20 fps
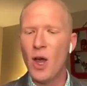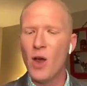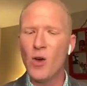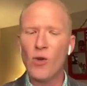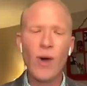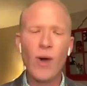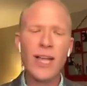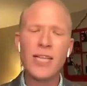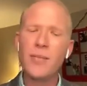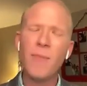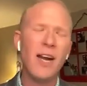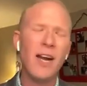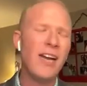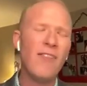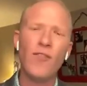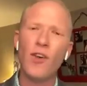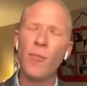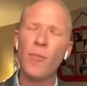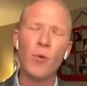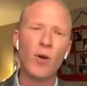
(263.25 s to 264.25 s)
raise money
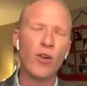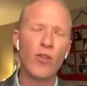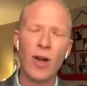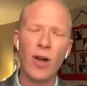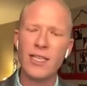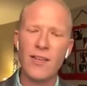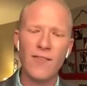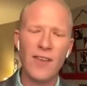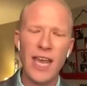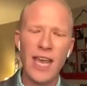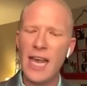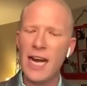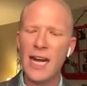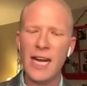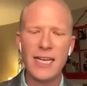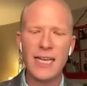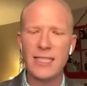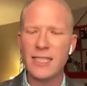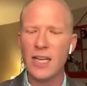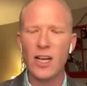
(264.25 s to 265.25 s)
for progressive
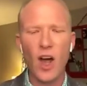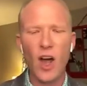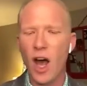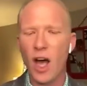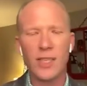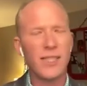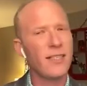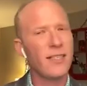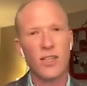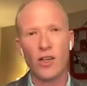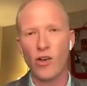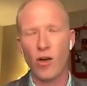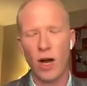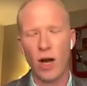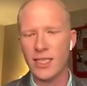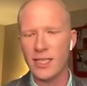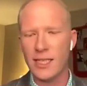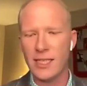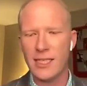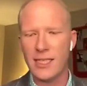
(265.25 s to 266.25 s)
candidates and causes
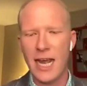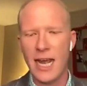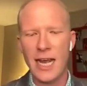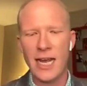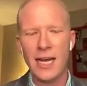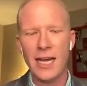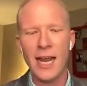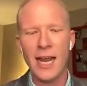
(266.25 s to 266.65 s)
across the state,